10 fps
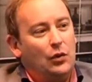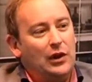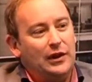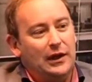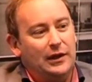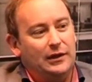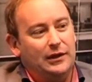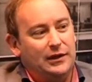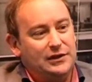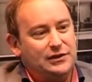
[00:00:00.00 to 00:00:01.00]
Well,
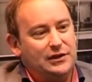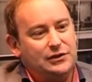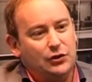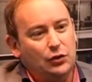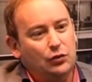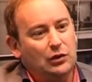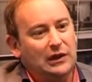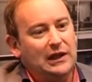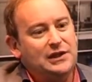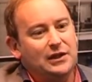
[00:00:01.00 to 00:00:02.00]
there's two
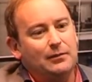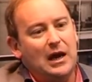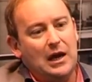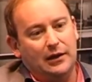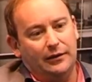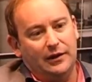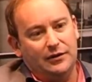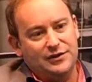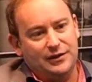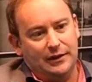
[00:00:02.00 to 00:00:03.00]
real ends of the market.
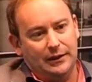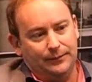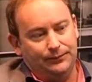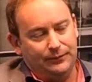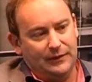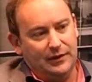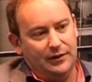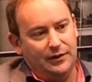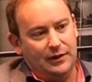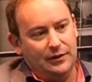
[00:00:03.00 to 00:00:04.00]
There is
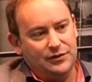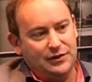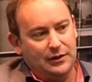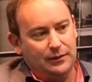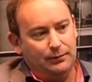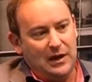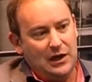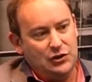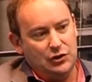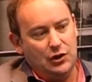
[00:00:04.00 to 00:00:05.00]
the
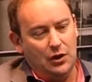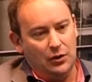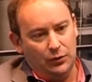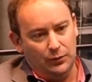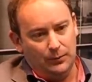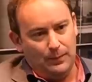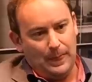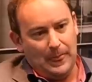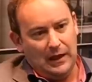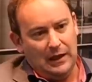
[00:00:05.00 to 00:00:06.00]
pay-as-you-go
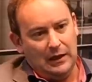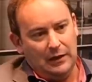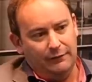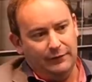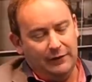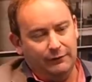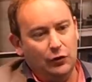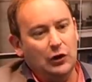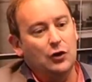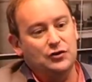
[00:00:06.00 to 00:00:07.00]
and
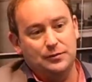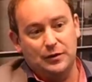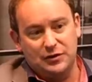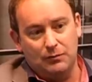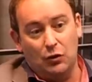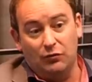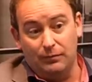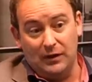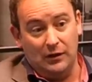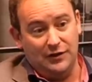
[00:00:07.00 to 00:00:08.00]
very low subscription model
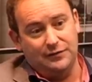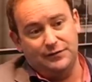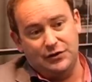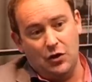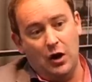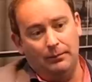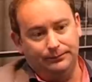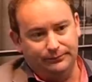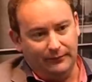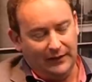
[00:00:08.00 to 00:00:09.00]
from the likes of Skype
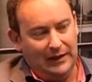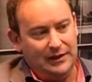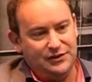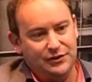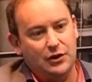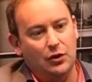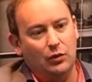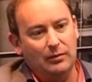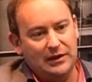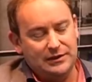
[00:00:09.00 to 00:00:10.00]
and Cisco
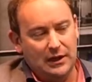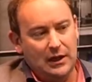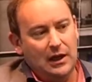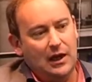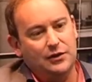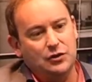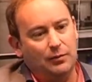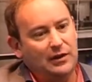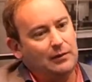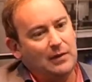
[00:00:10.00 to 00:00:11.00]
WebEx. At the
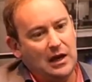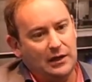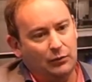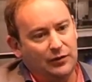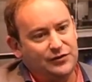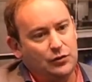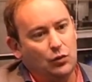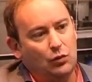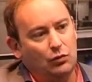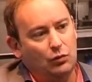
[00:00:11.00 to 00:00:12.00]
top end of the market, we
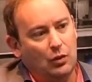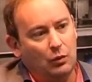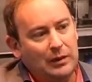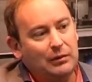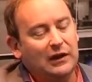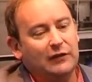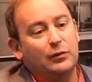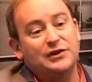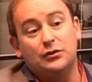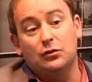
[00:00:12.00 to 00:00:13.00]
still, what we believe,
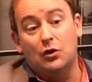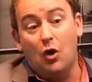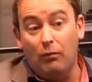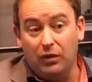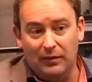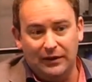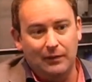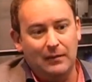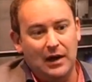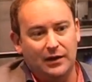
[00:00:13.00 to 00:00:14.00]
we still complement
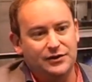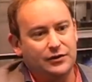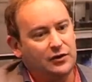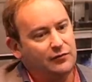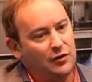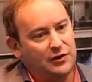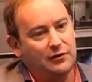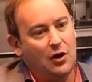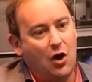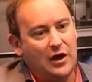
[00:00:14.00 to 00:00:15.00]
that market. So you've got
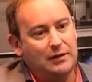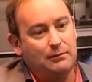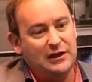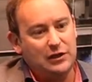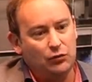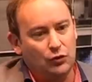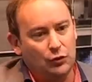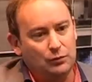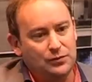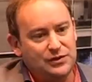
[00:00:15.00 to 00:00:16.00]
your high-end meeting
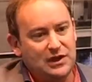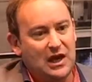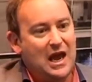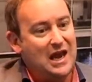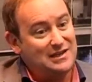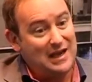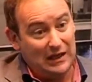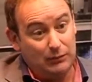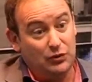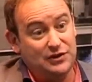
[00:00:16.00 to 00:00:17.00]
rooms and
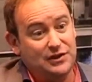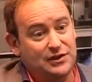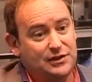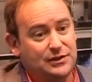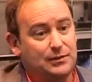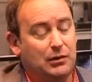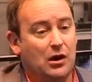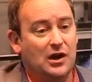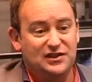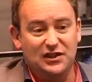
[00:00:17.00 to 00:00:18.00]
telepresence
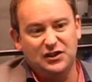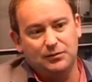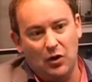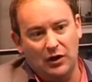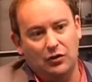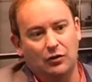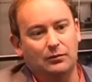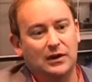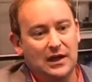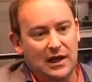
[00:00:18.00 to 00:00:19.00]
suppliers such as
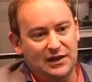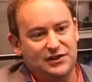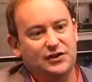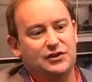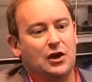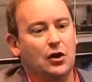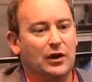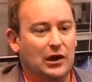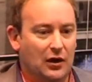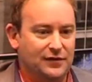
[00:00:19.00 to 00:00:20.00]
Polycom and
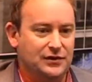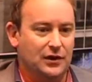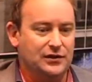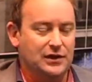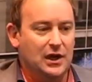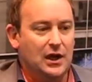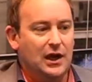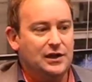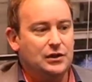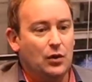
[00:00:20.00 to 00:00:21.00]
Cisco and Lifesize.
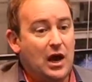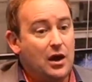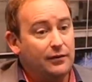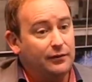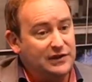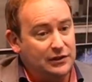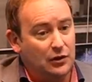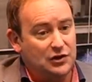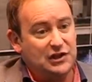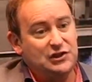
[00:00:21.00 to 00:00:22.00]
And so our
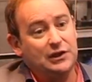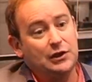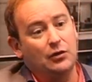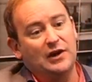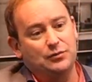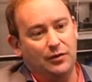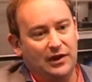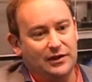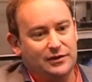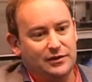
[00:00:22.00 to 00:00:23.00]
technology actually integrates with
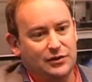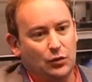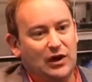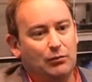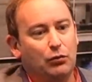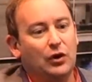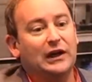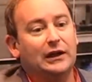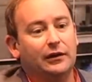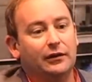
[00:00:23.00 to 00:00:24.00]
theirs, so we can
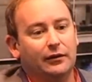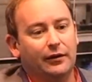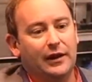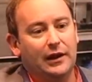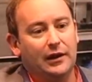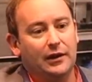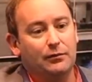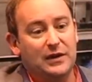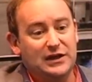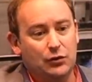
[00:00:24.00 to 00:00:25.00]
bring in their
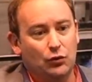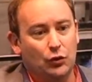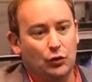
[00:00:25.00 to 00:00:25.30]
meeting